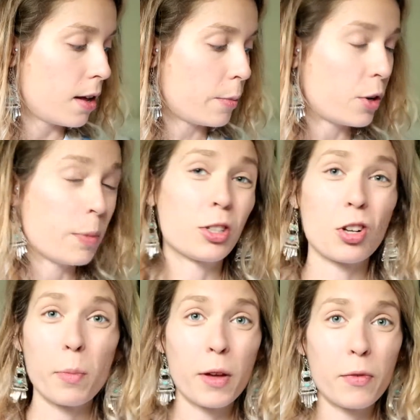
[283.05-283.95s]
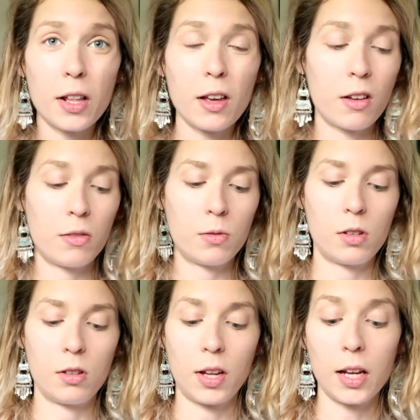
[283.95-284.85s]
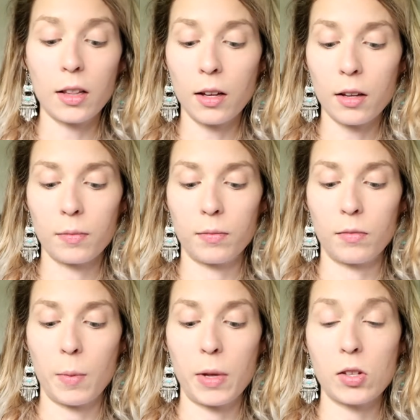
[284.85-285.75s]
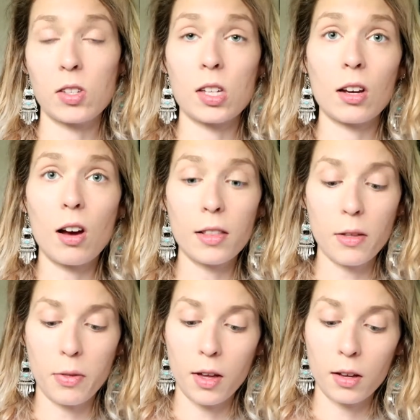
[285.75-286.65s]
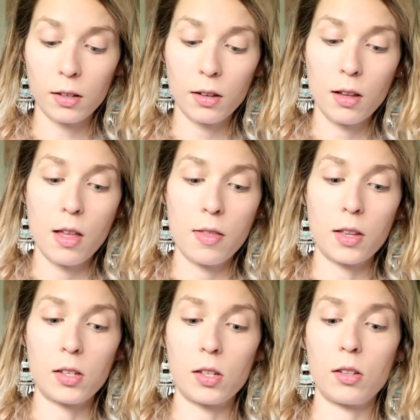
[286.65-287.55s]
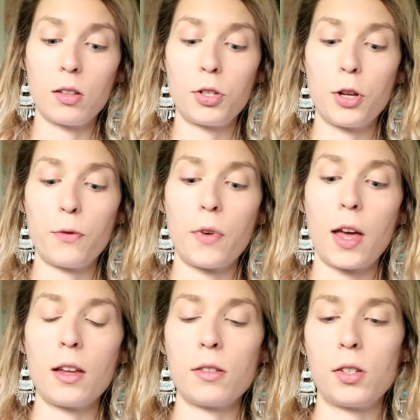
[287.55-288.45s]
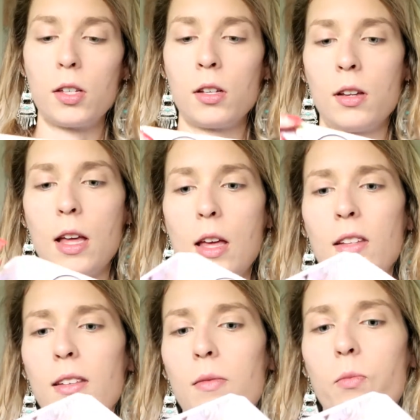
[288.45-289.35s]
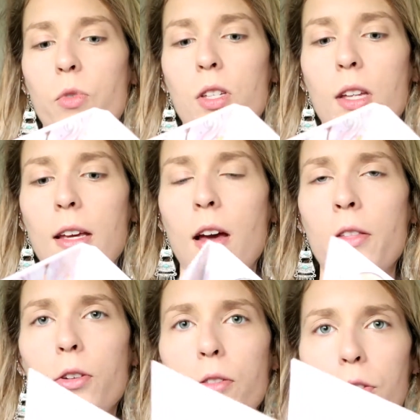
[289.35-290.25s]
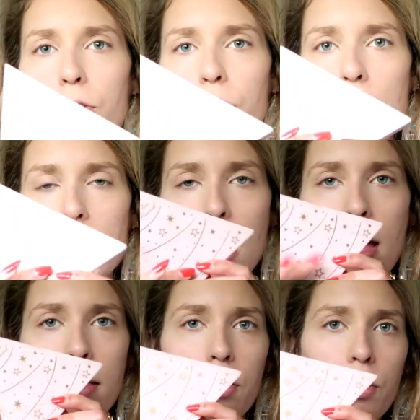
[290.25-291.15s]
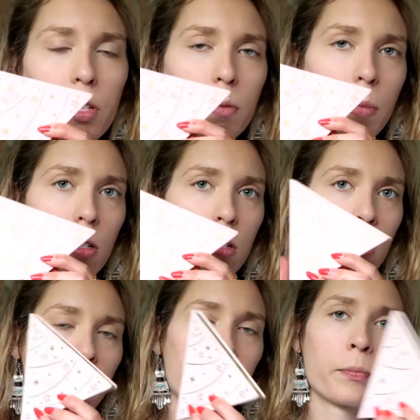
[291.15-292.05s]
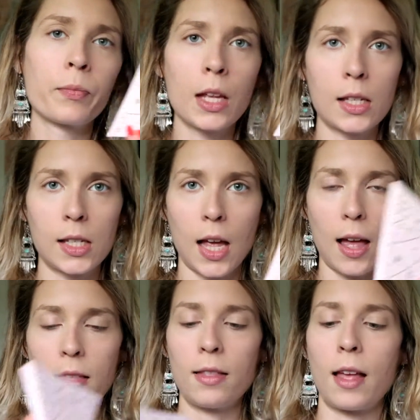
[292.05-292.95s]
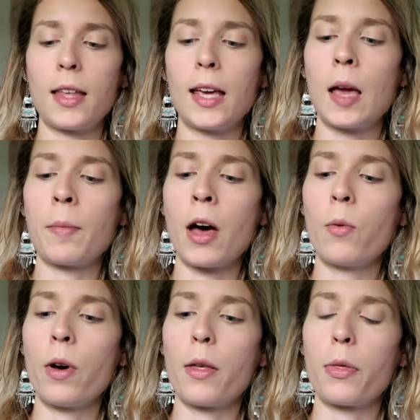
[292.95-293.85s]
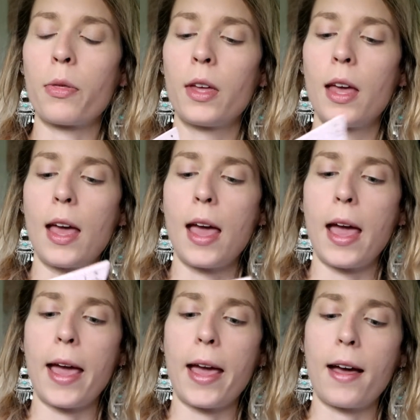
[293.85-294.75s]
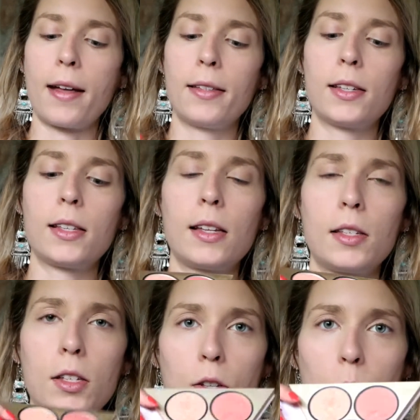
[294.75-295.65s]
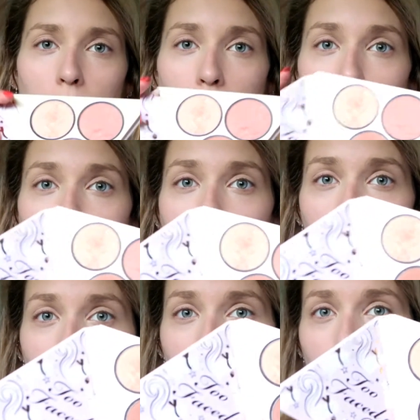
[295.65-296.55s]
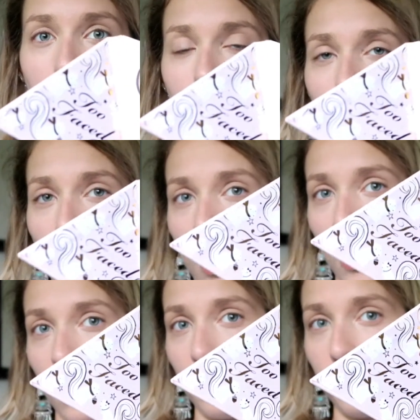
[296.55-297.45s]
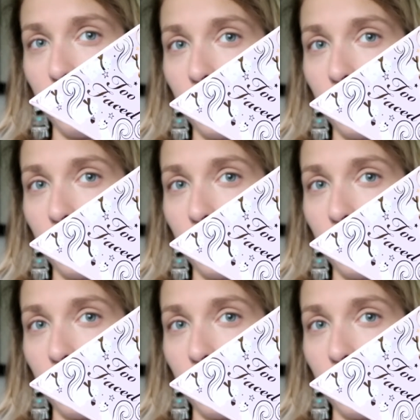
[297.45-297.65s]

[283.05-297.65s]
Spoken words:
in pretty much all my videos lately. I mean, since I got the thing. This is the Too Faced. It was like under the tree set, the Christmas set that they came out with. And this is the one that I use right here.